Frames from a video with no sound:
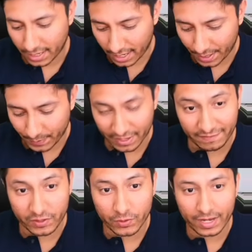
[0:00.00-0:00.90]

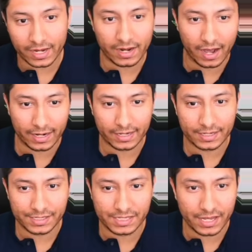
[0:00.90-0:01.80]
If you cannot
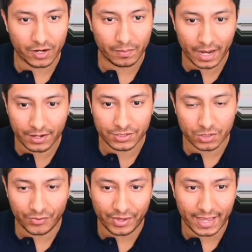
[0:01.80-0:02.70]
see your mouse,
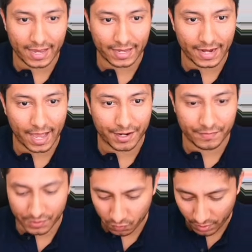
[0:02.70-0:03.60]
or if you can't get out
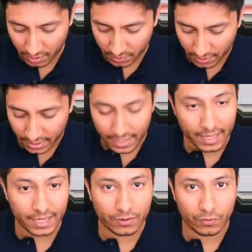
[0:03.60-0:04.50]
of this window,
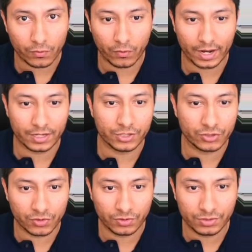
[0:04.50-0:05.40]
hit right
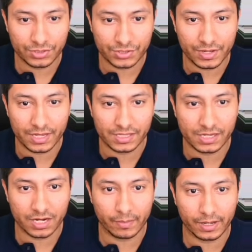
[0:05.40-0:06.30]
control so you can
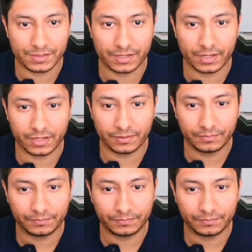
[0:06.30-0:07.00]
see your mouse again.